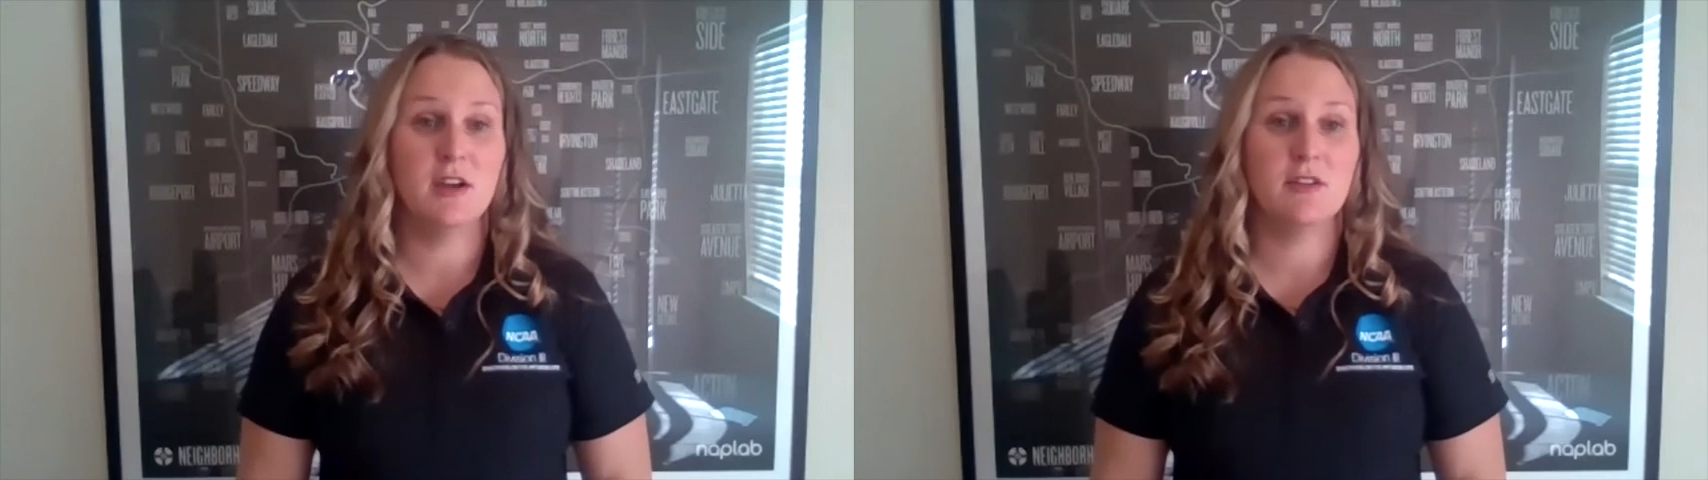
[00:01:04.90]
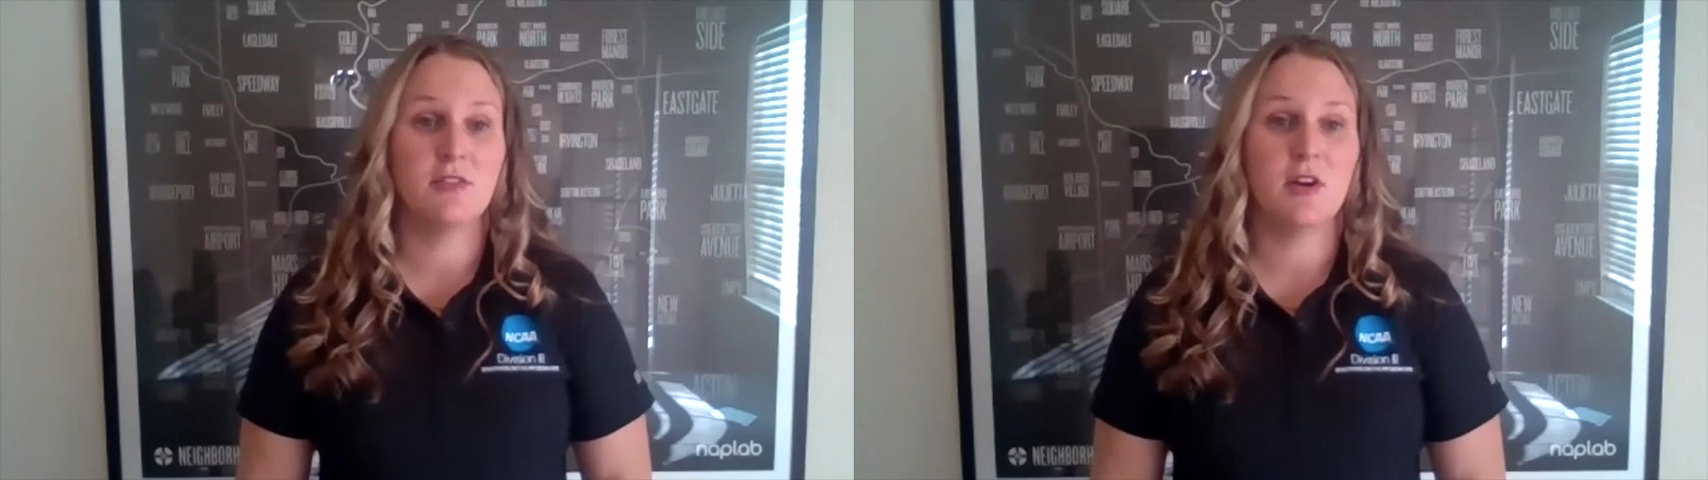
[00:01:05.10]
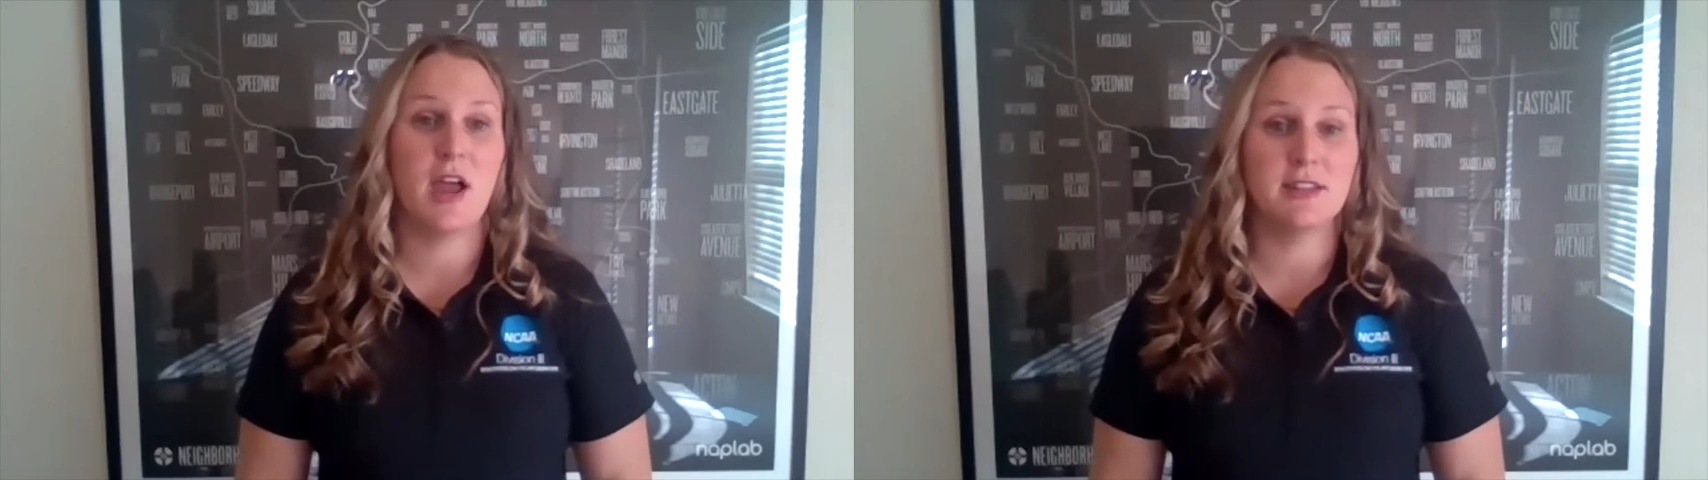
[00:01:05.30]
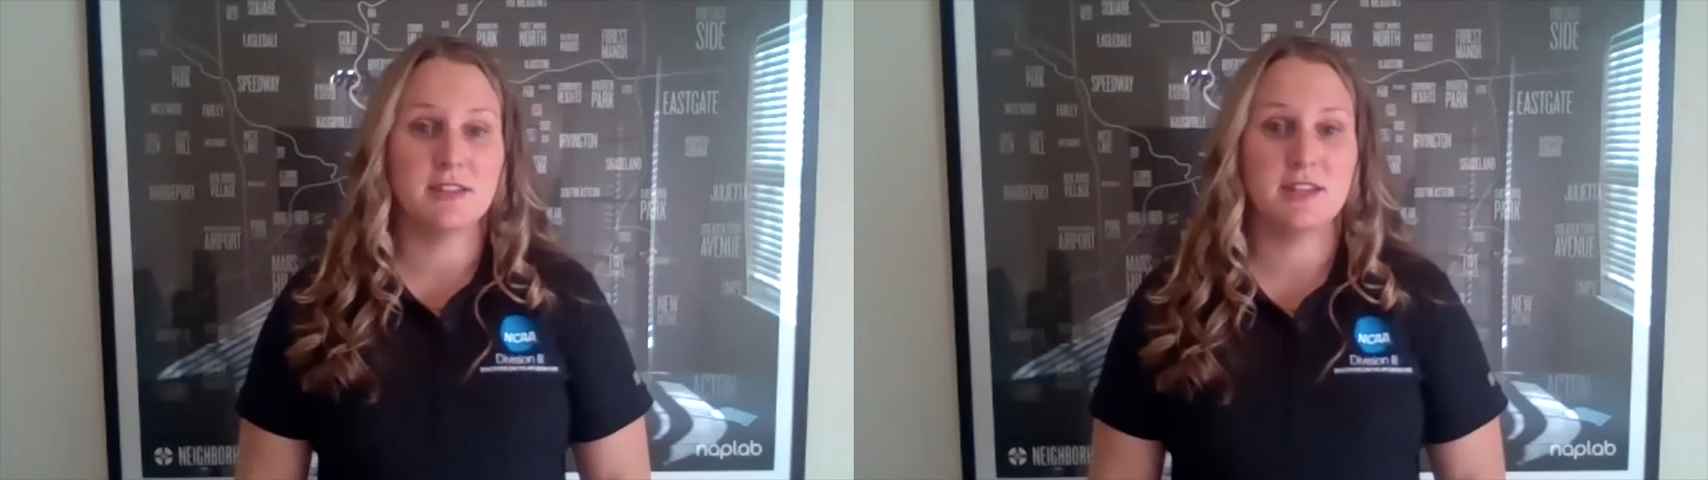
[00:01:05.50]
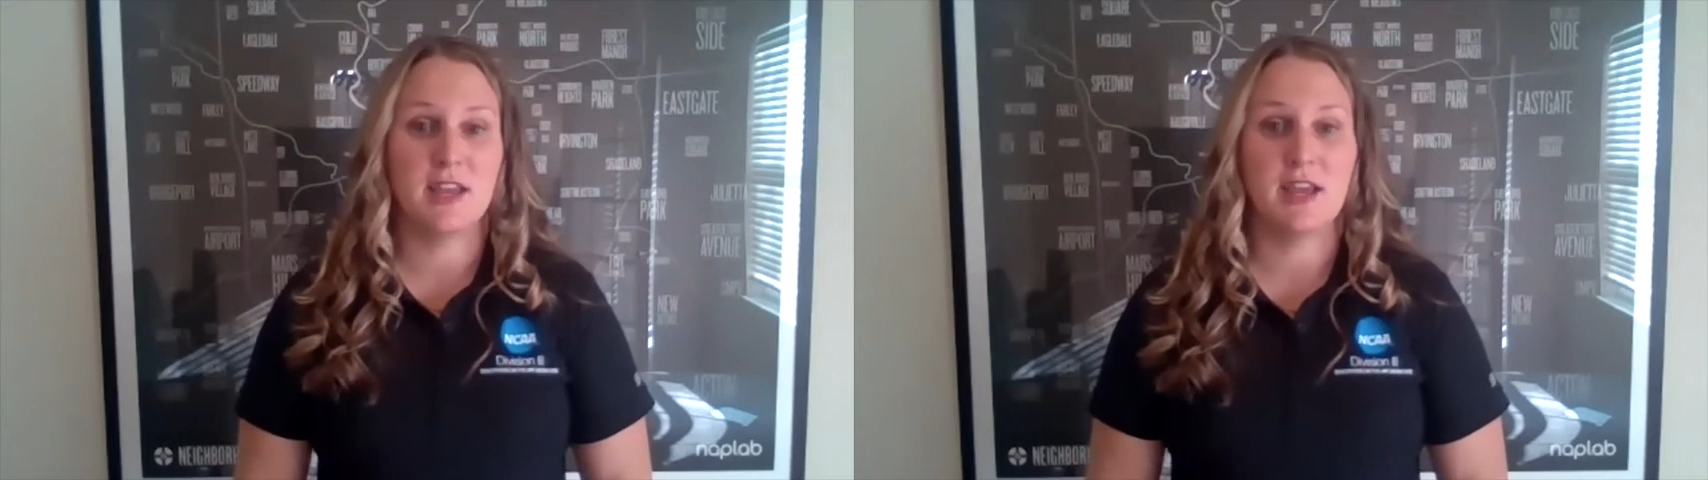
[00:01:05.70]
for
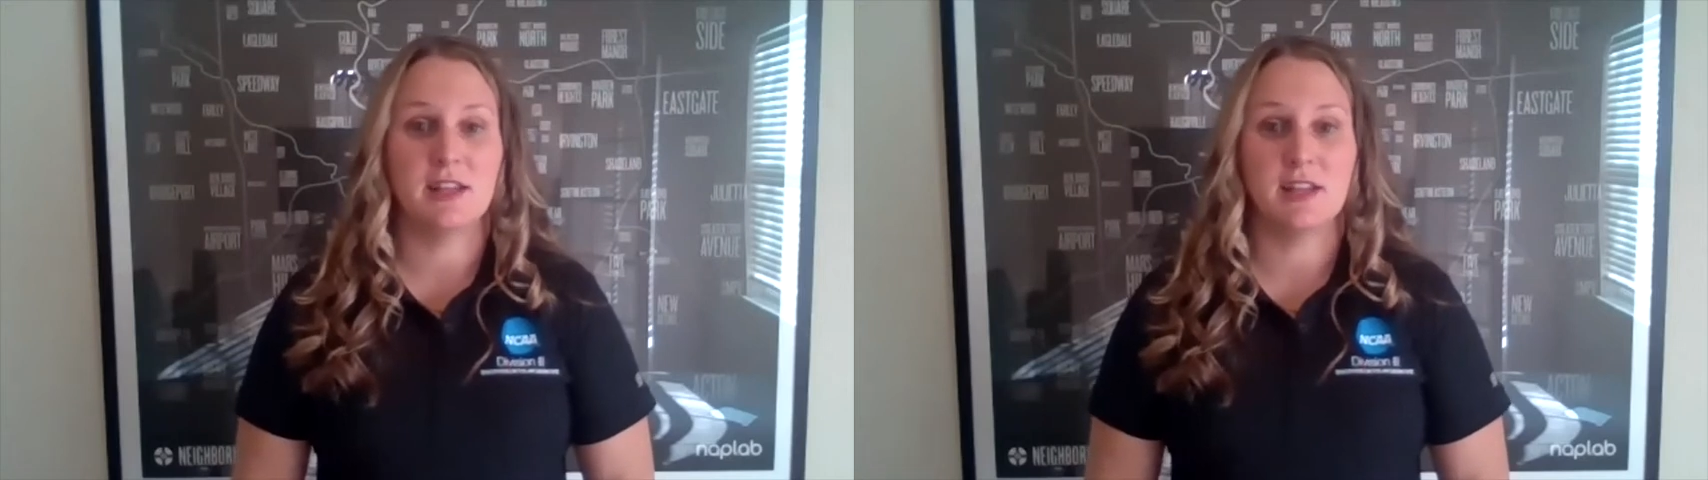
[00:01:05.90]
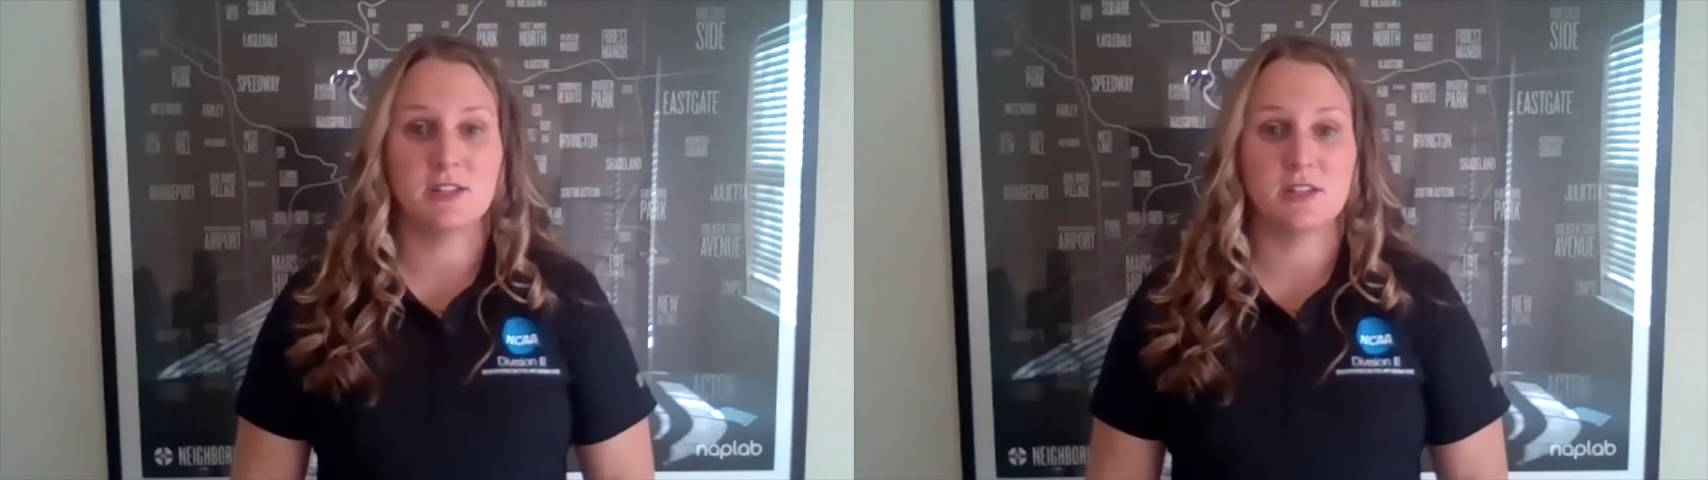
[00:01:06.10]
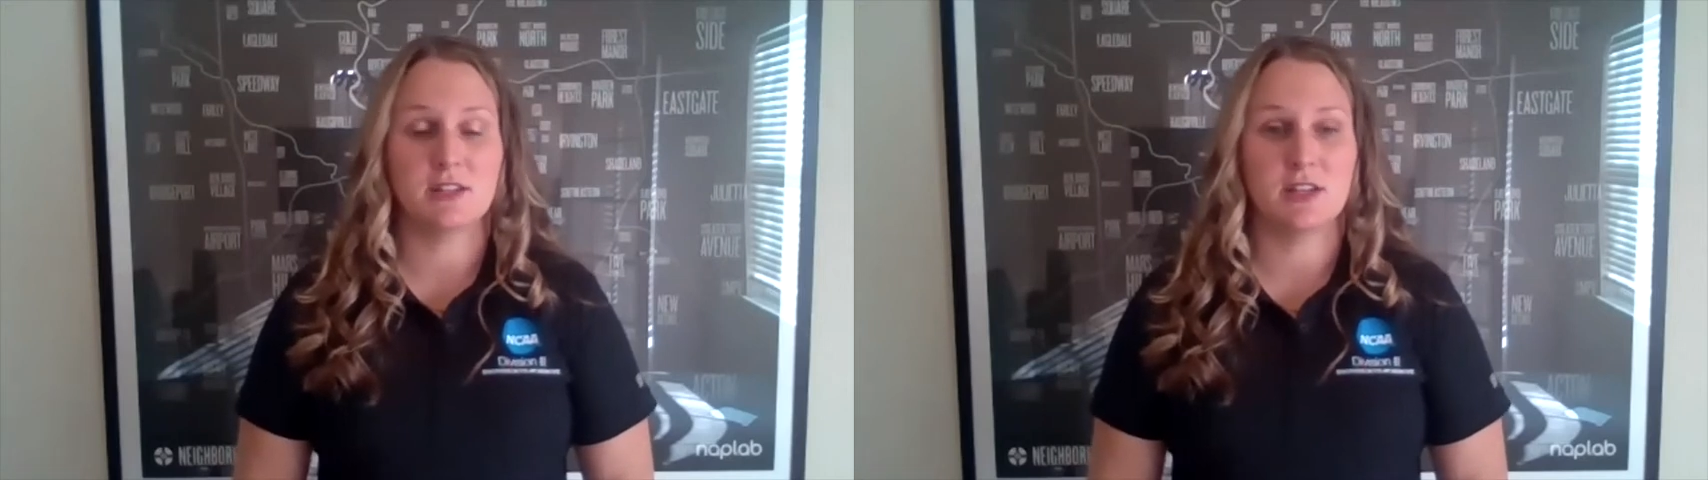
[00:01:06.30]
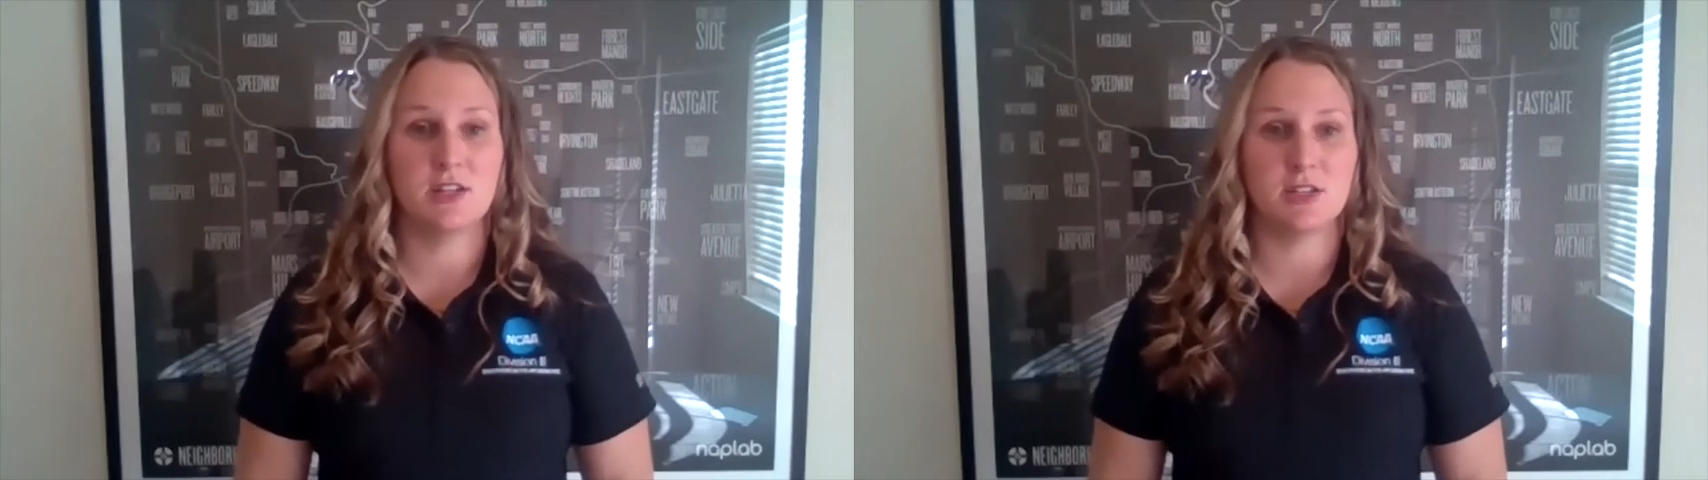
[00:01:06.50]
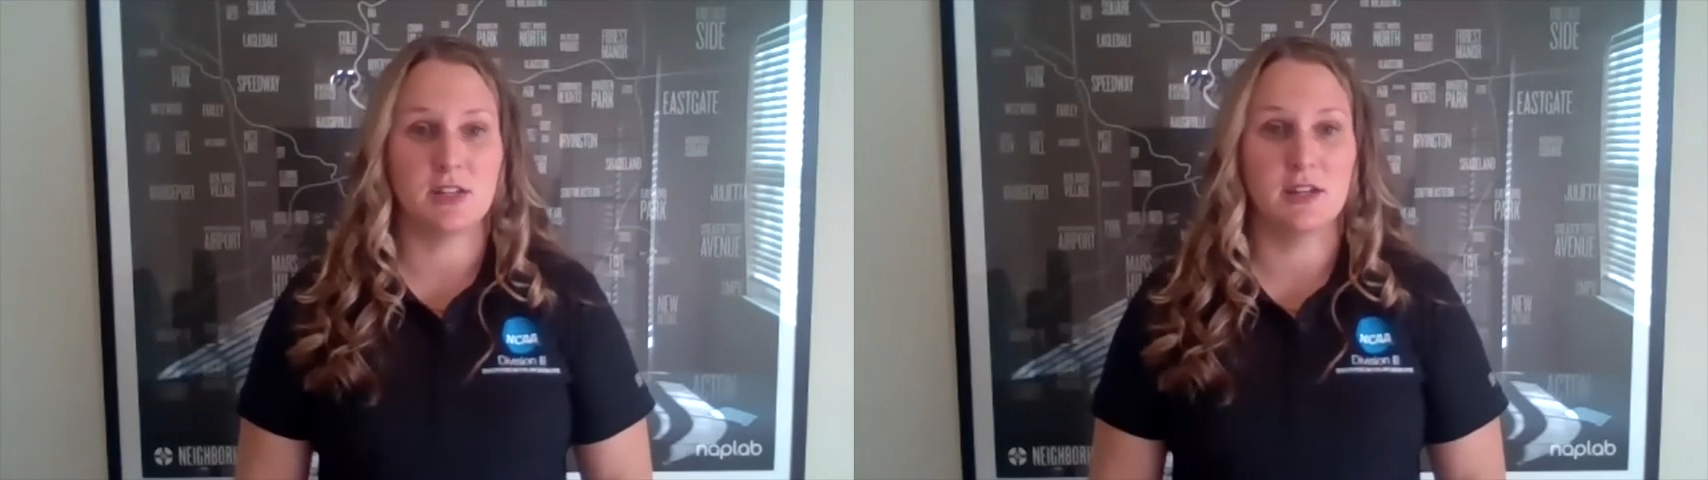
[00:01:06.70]
NCAA
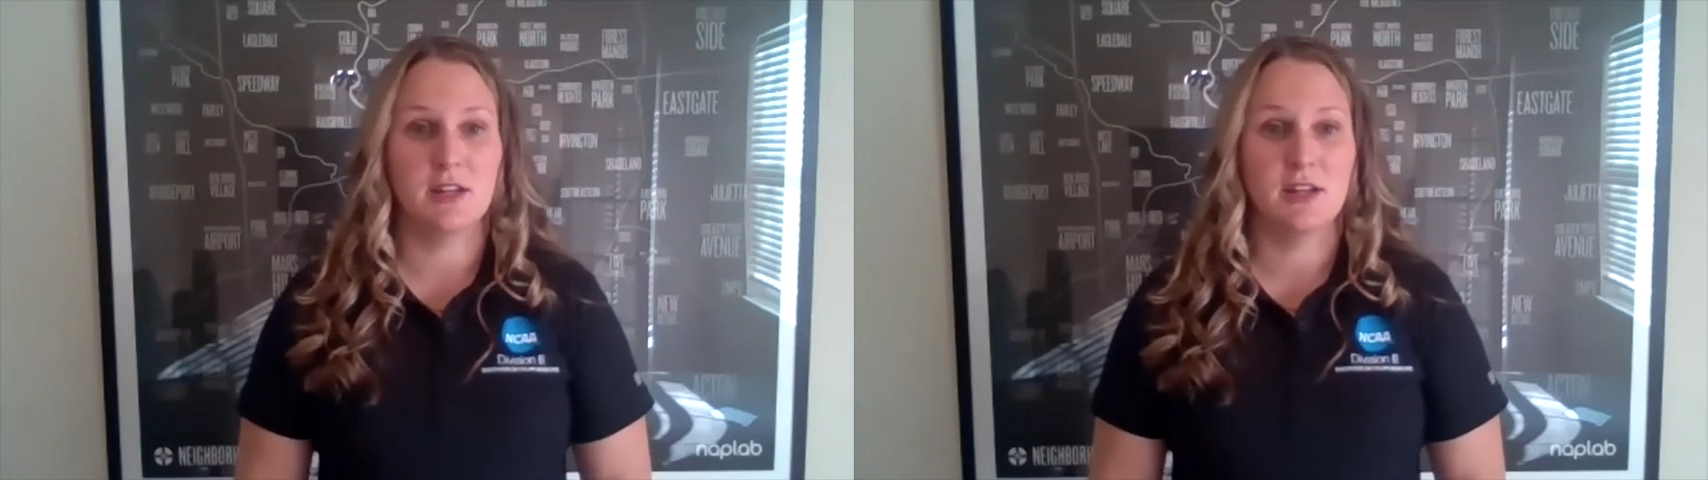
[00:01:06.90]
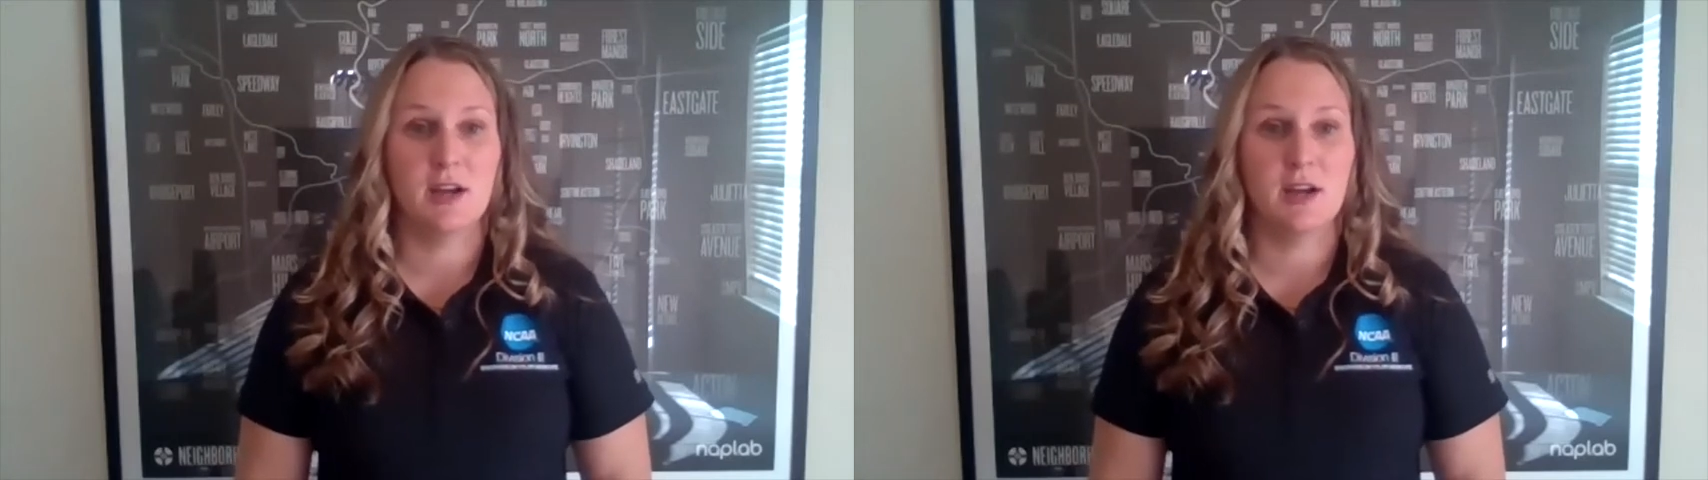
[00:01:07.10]
legislation